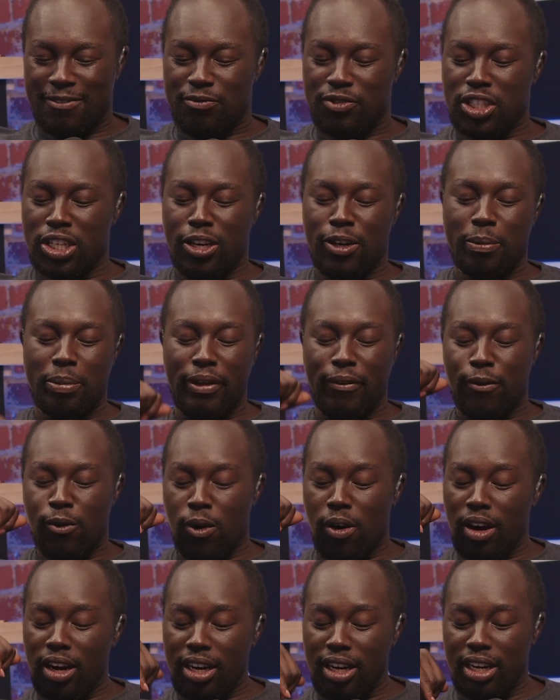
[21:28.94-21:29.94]
So
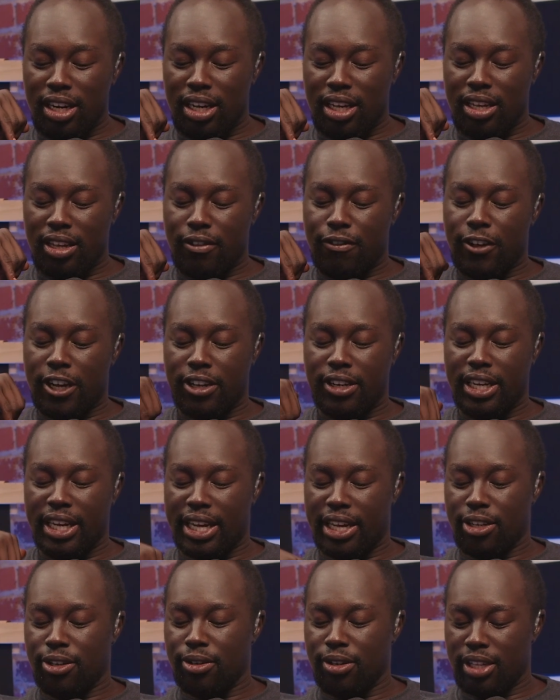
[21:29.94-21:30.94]
before founding
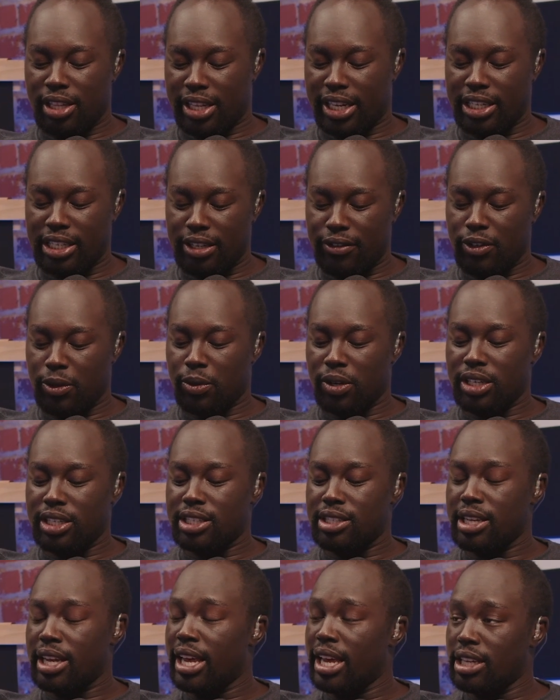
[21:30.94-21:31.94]
Echo Collective, you worked
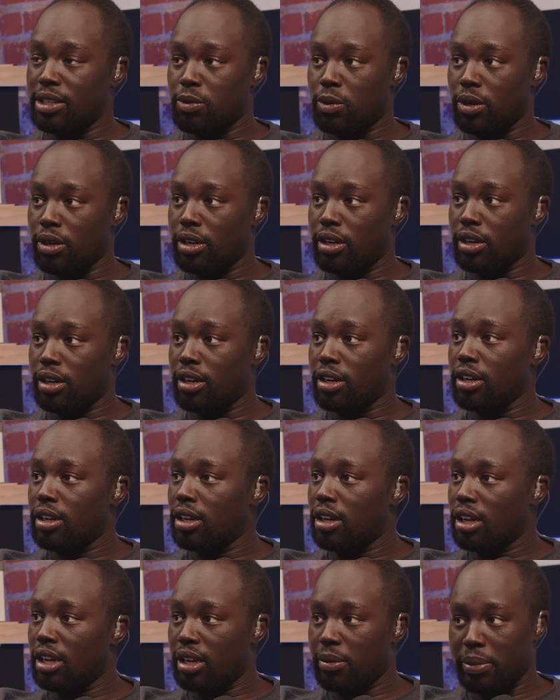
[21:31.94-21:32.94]
as a caseworker,
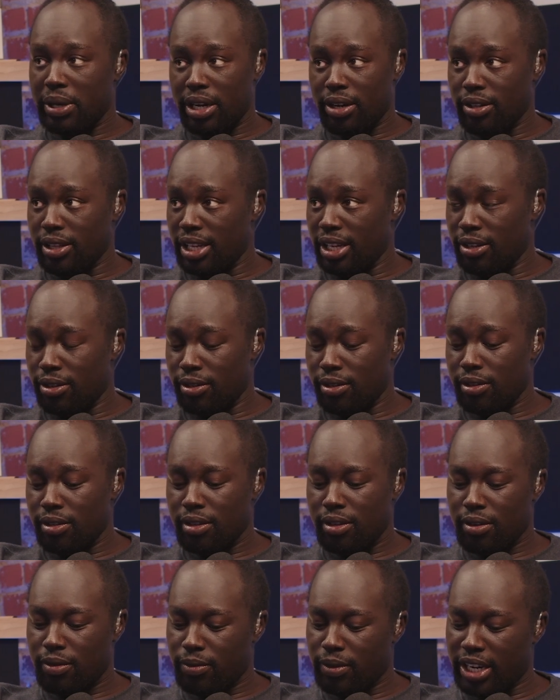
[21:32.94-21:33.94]
a paralegal,
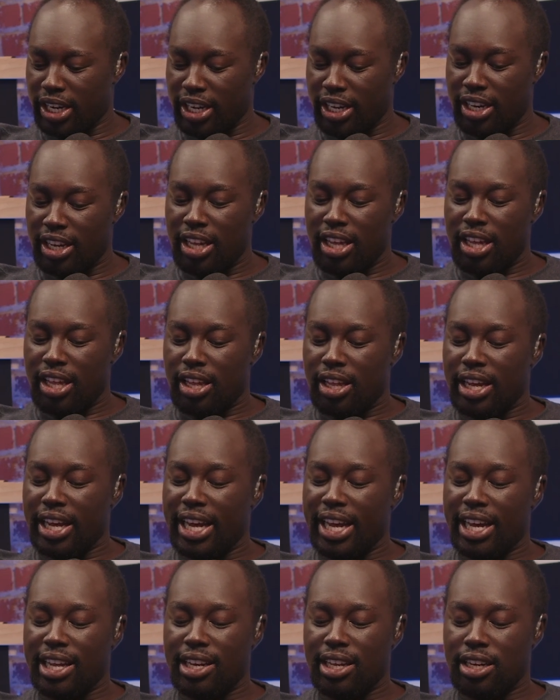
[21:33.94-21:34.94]
right?
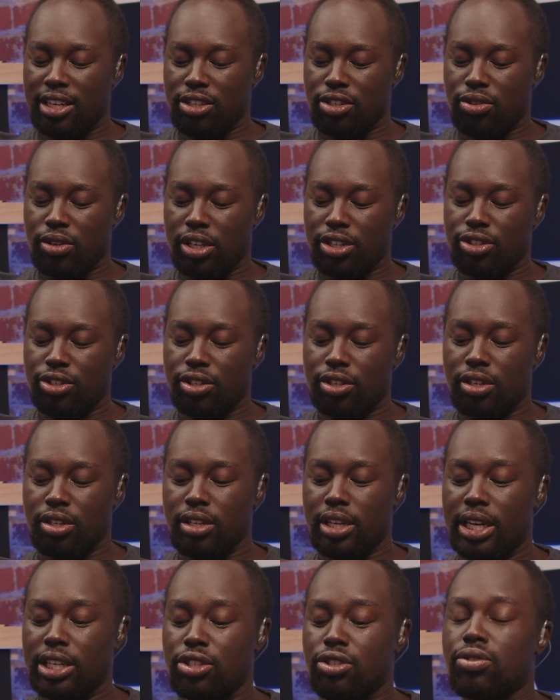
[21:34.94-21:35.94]
And an
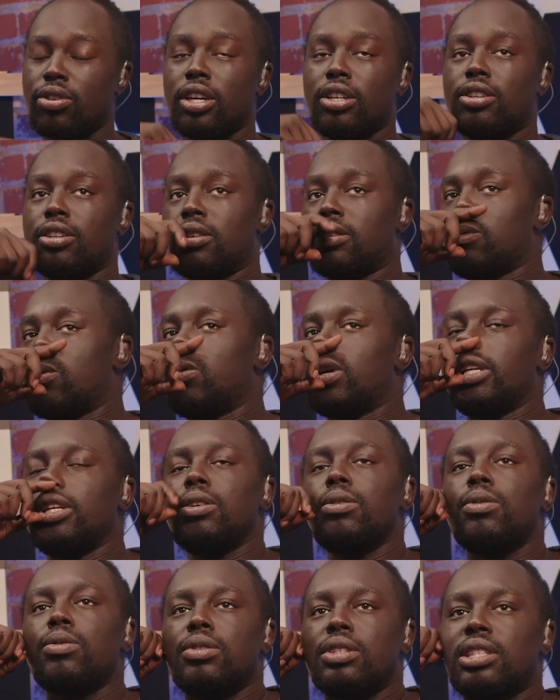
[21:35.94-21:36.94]
instructor. What do
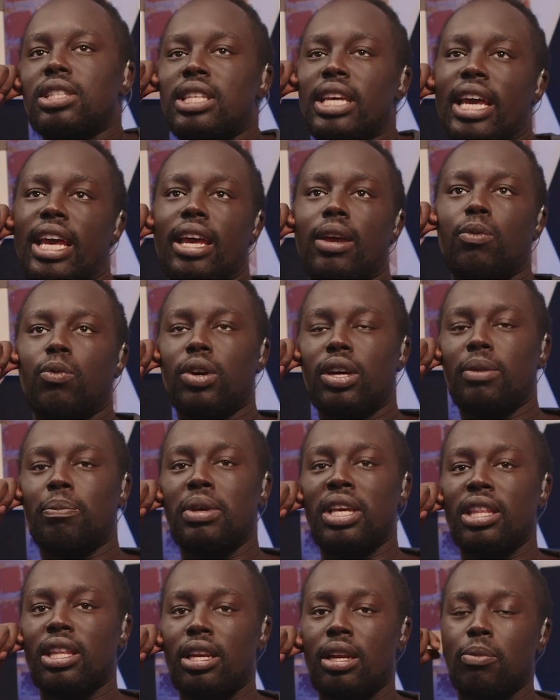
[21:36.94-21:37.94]
you say would
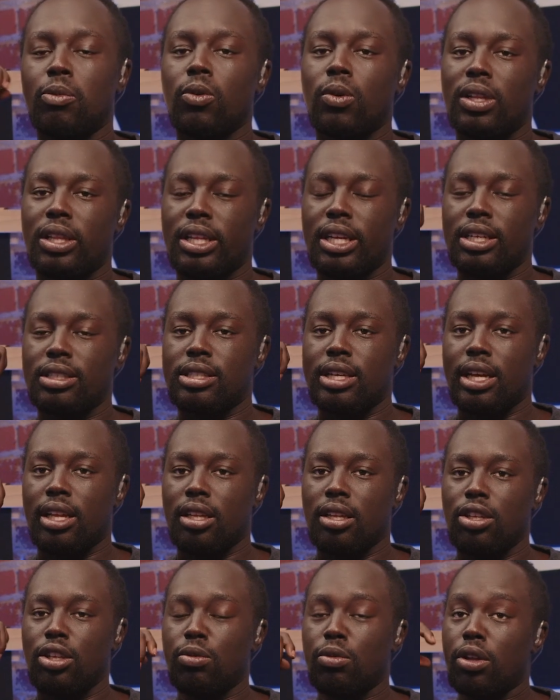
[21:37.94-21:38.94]
be the number one things that
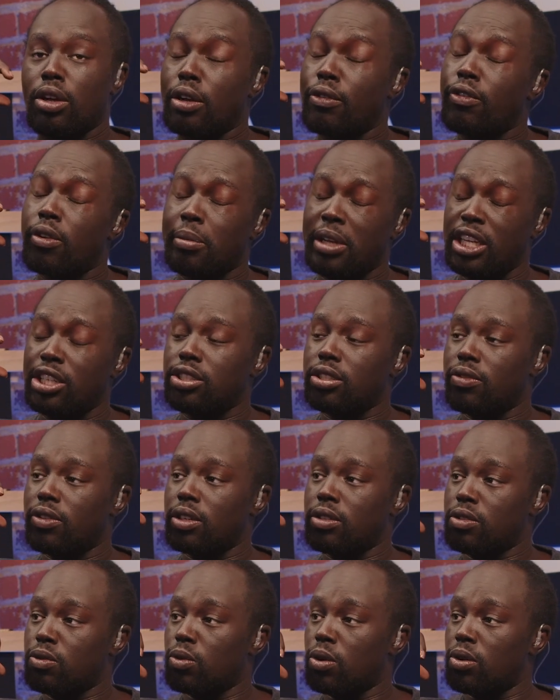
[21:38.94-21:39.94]
you learned from each of
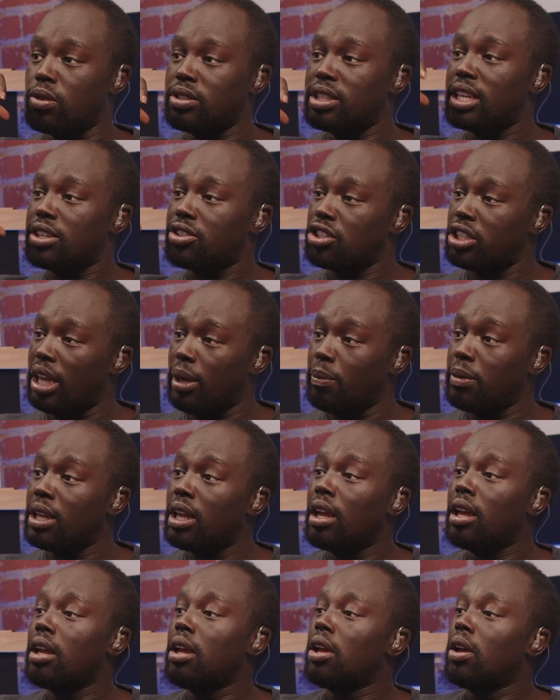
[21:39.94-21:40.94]
those roles that shaped
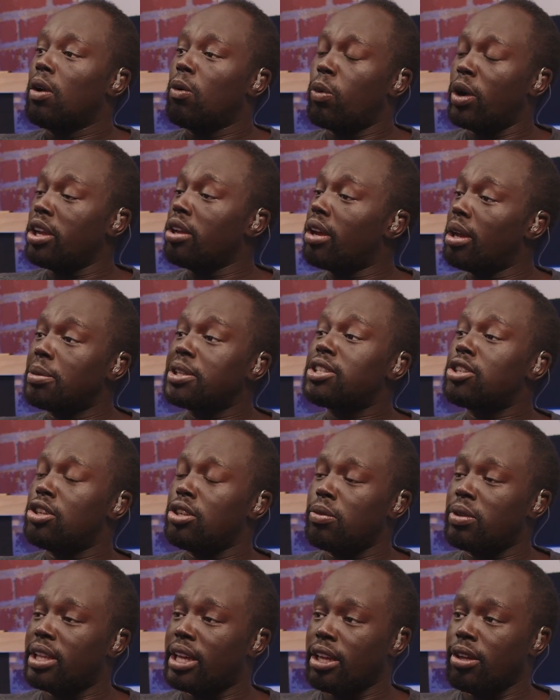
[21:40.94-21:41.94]
what you're able to do
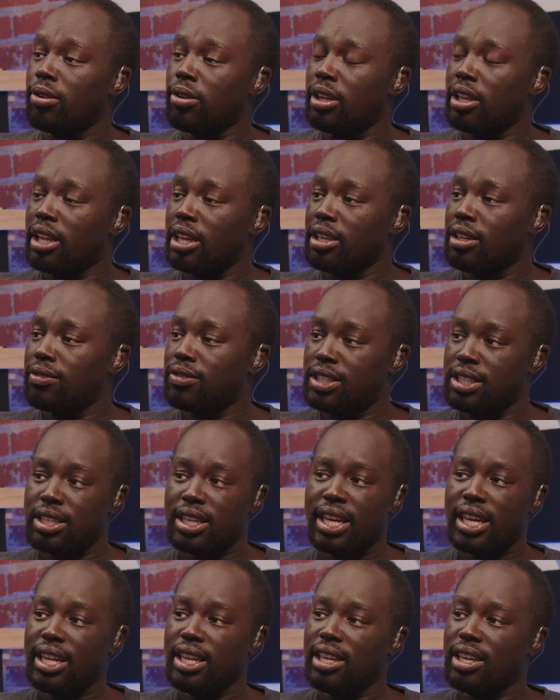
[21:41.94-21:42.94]
with Echo Collective
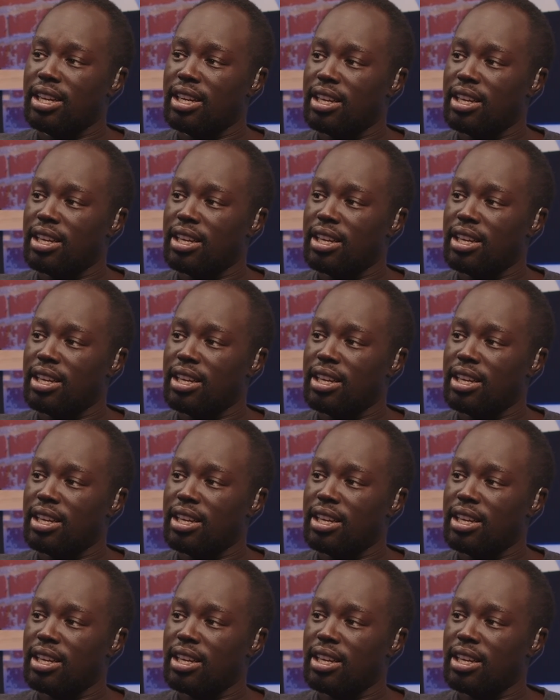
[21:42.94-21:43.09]
today?